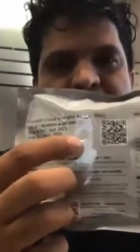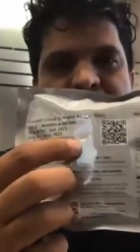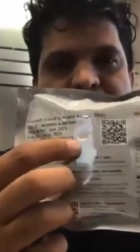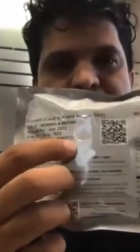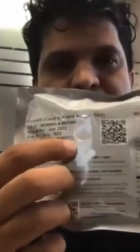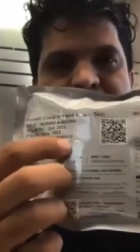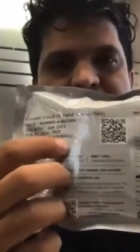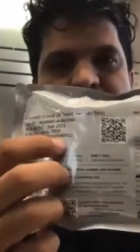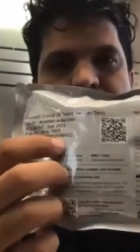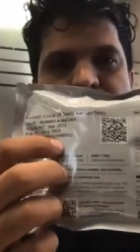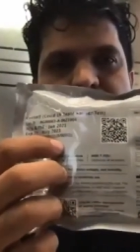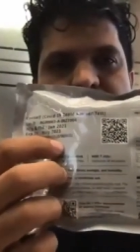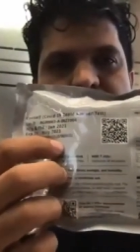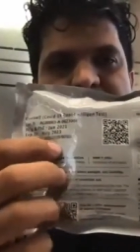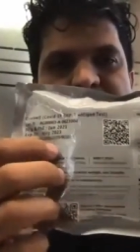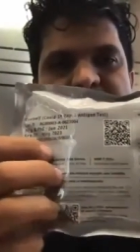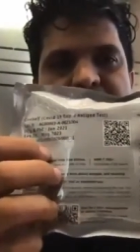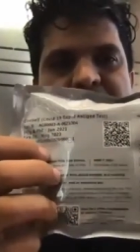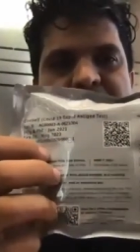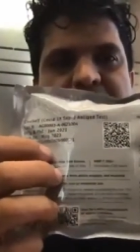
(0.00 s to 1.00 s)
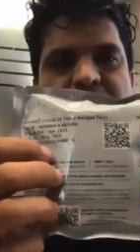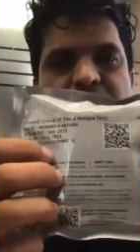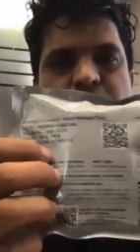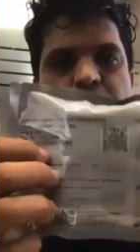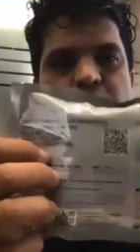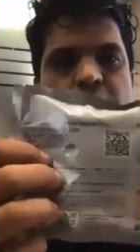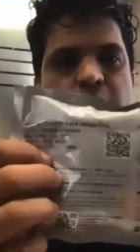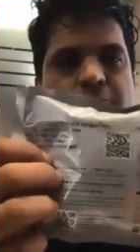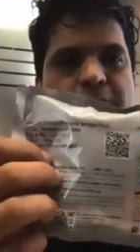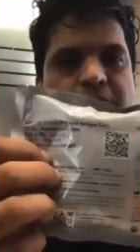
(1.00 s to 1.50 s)
expect out of it once
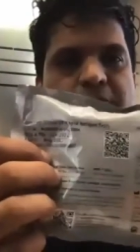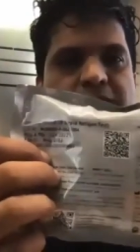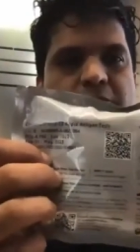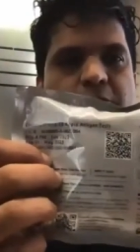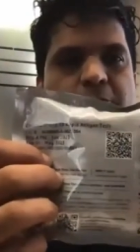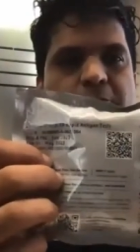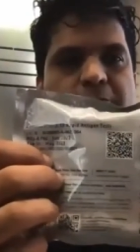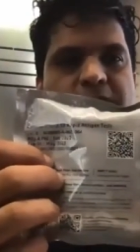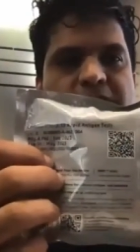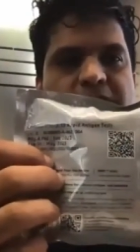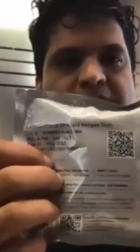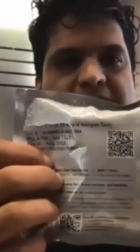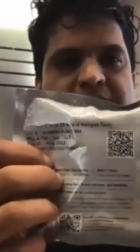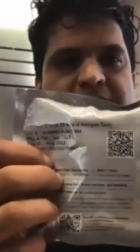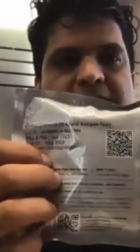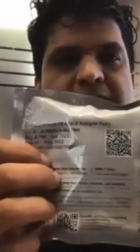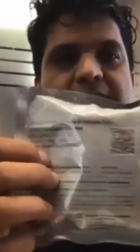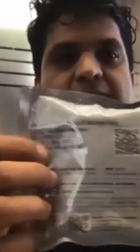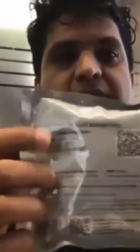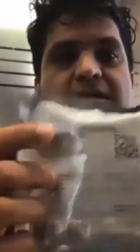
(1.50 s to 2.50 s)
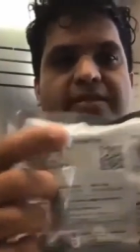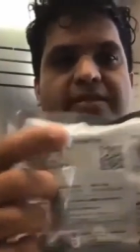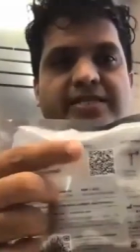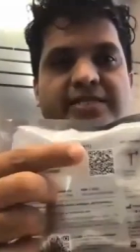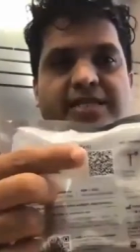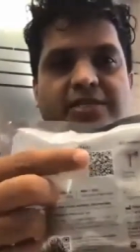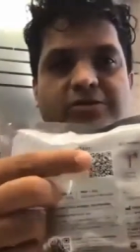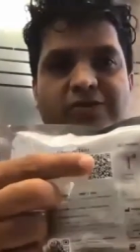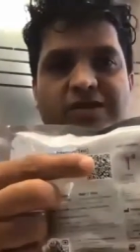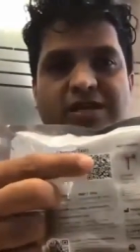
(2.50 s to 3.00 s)
you open the kit. There
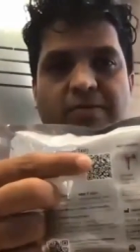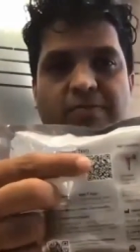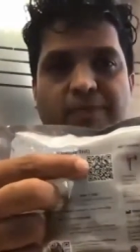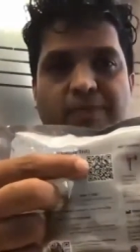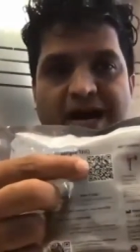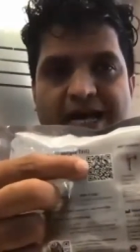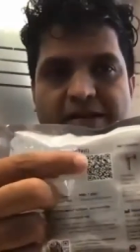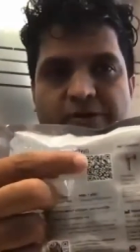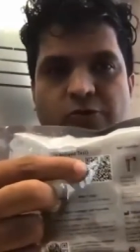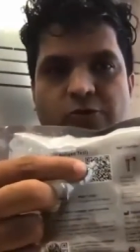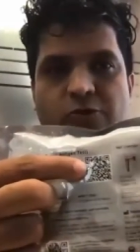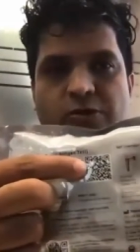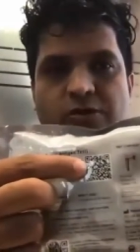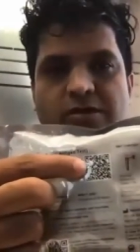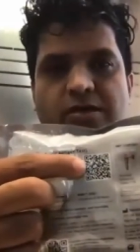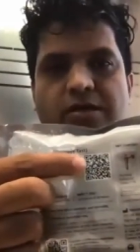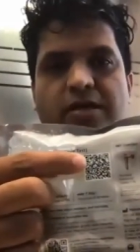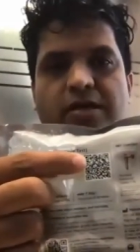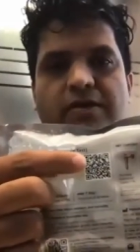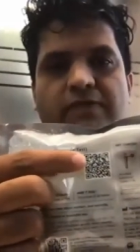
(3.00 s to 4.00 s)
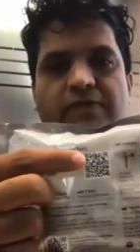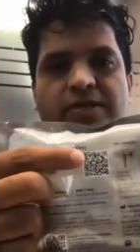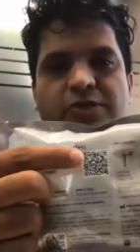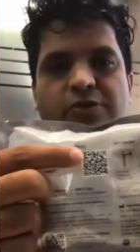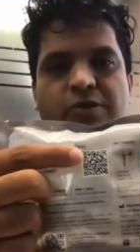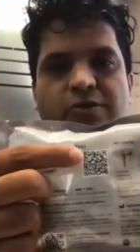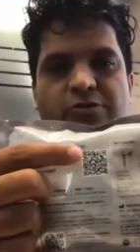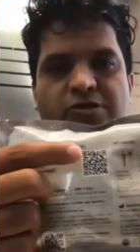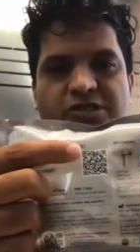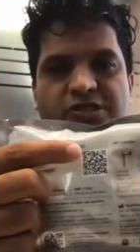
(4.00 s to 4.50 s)
is as well a barcode which you
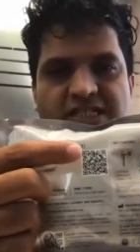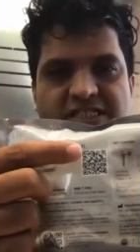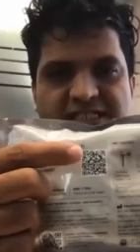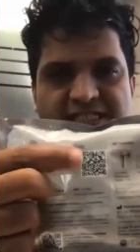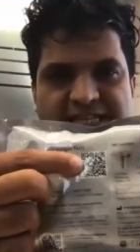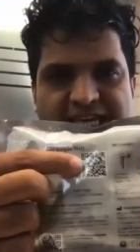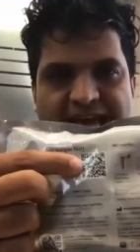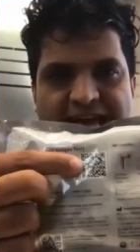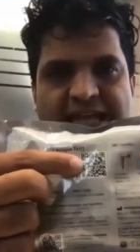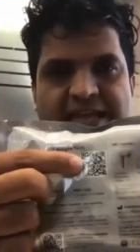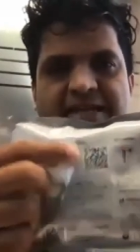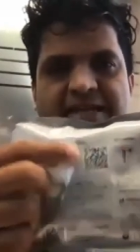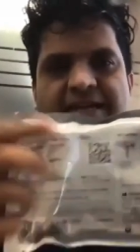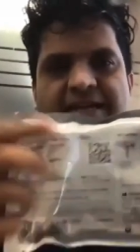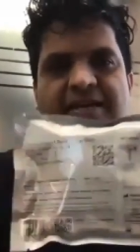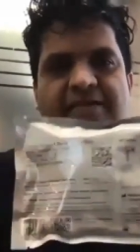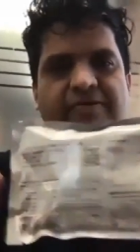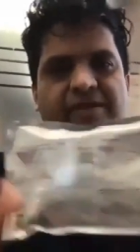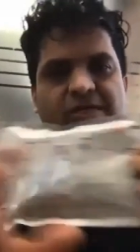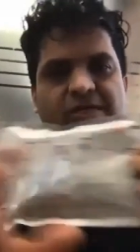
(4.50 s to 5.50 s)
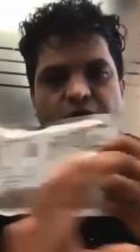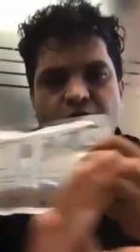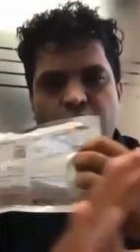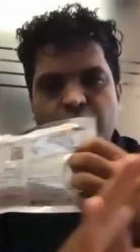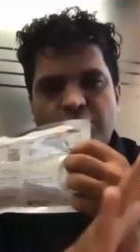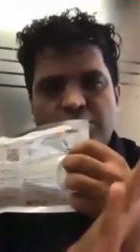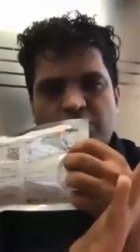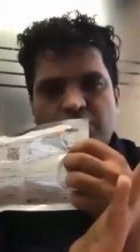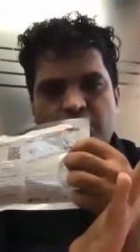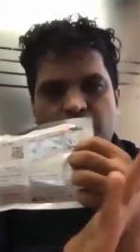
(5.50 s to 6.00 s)
have to just scan it and it will
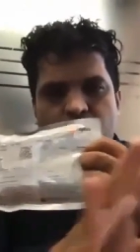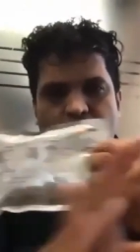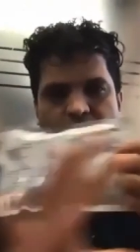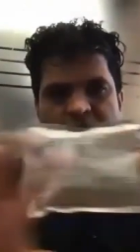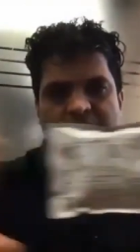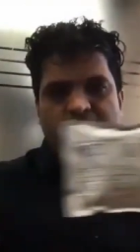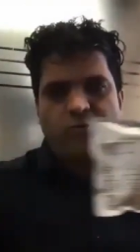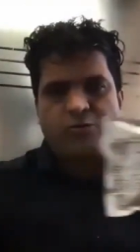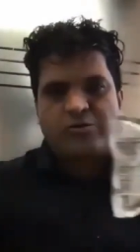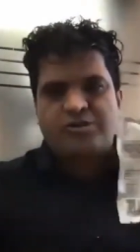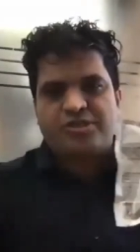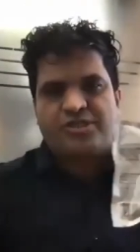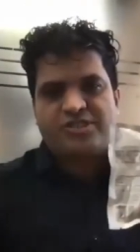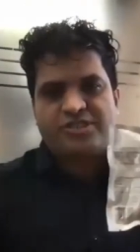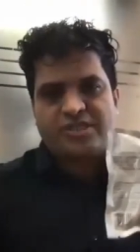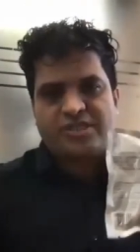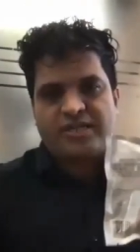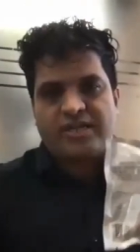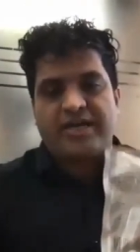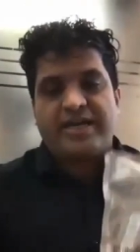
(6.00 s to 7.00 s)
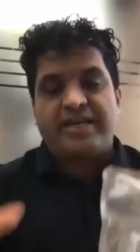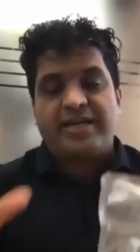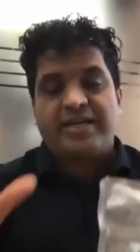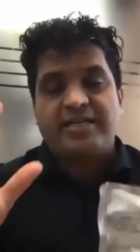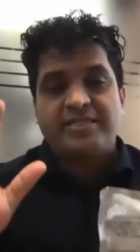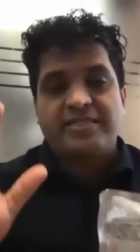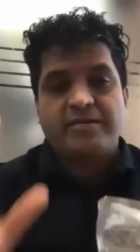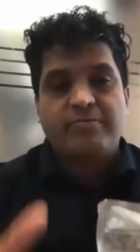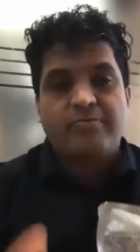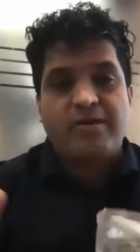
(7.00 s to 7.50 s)
show you the whole demonstration. Again, it
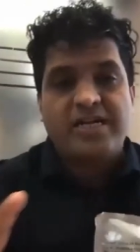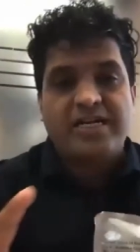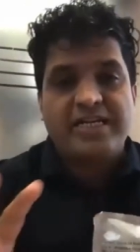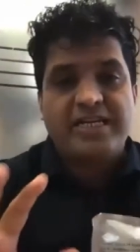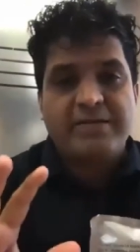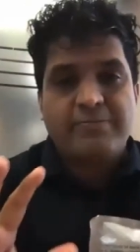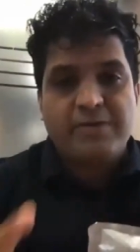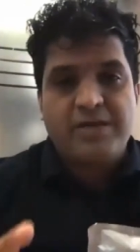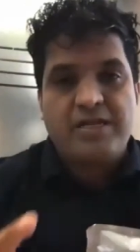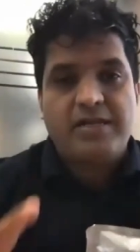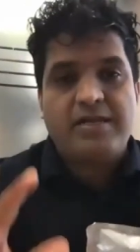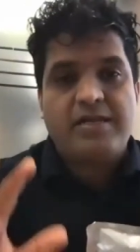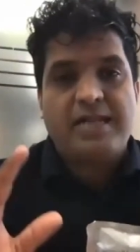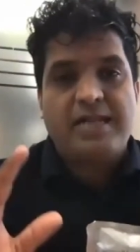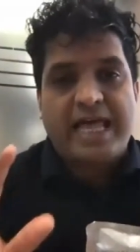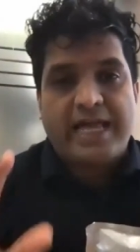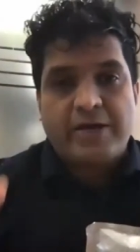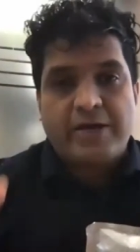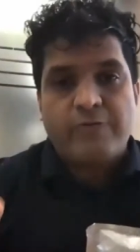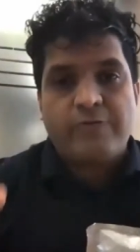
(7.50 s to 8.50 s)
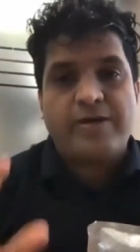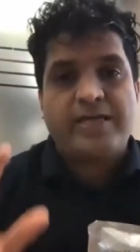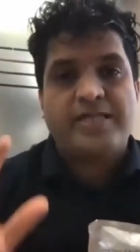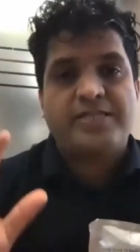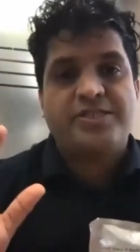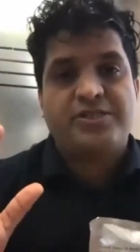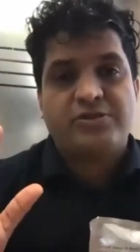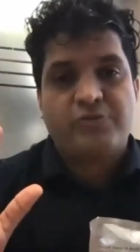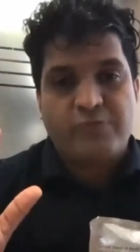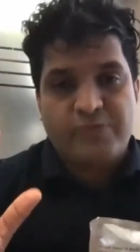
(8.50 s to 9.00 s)
is in multiple
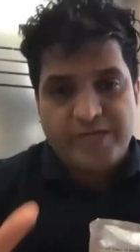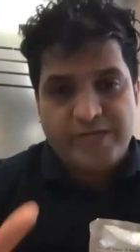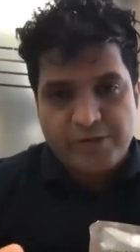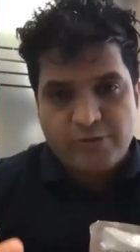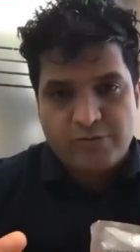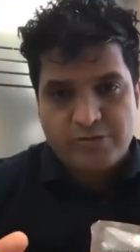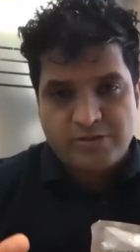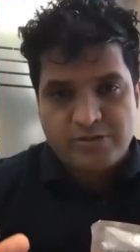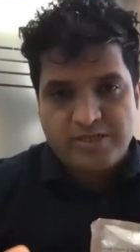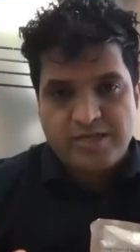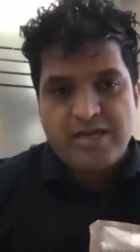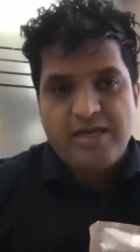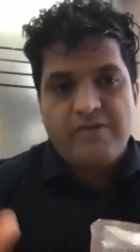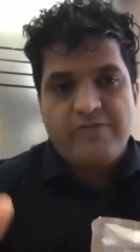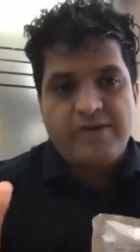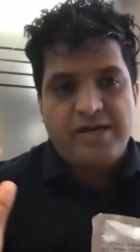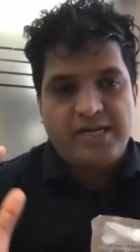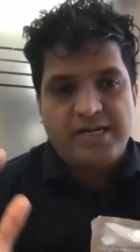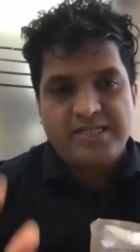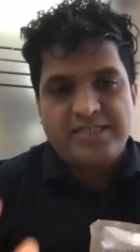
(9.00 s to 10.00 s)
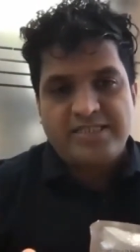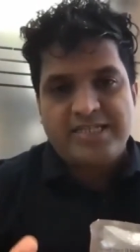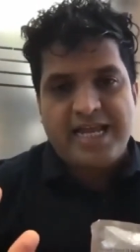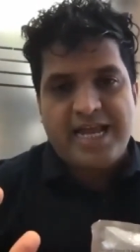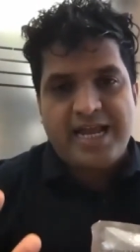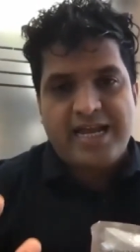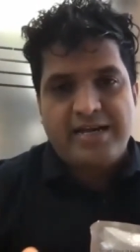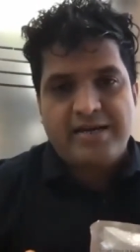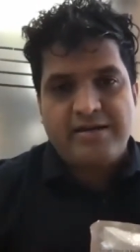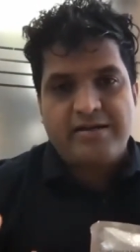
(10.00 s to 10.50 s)
language videos. We
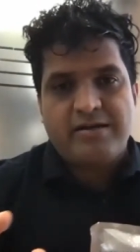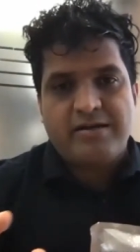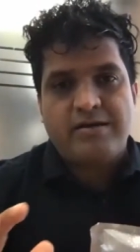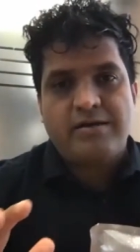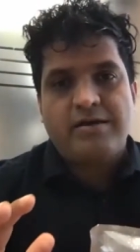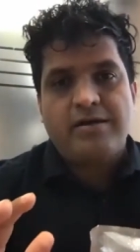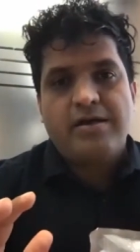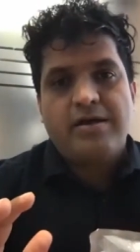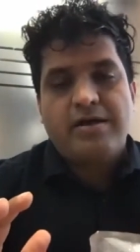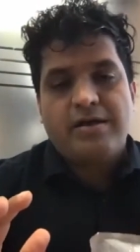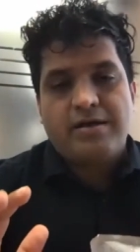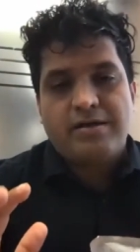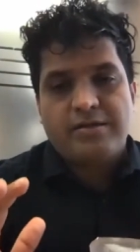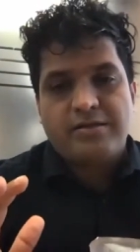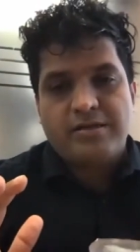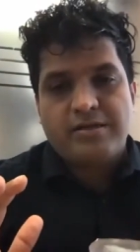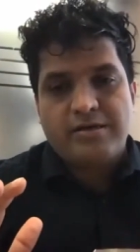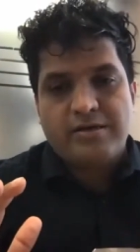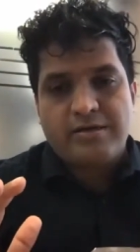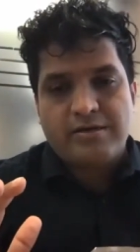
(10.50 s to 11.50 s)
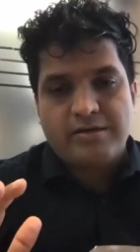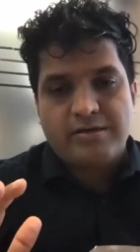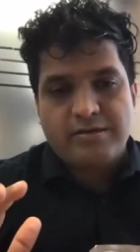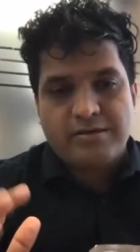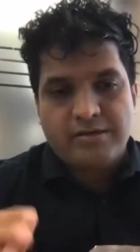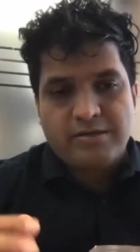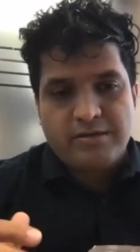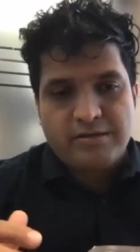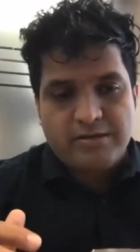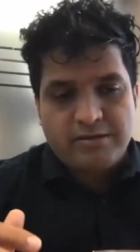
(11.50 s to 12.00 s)
understand the
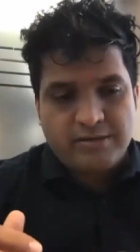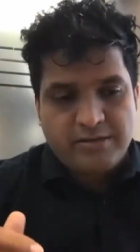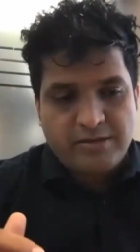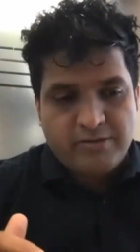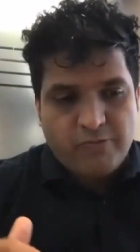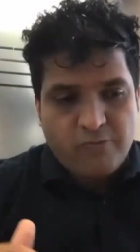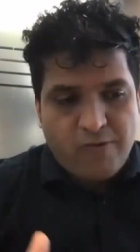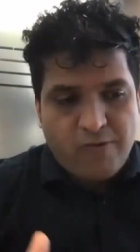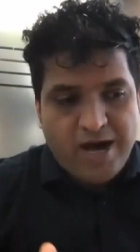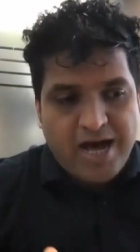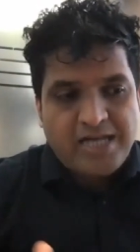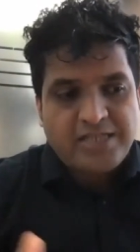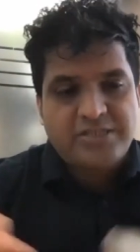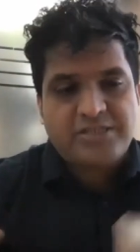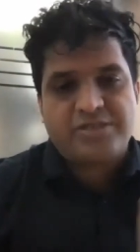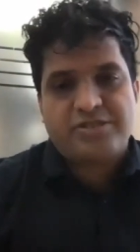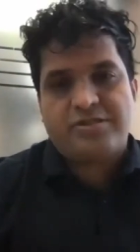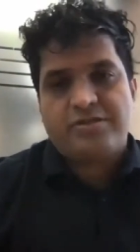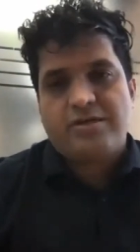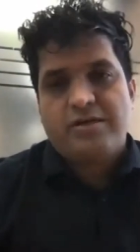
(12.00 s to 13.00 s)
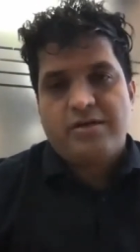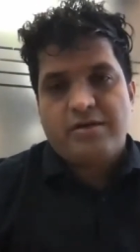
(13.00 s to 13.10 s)
vast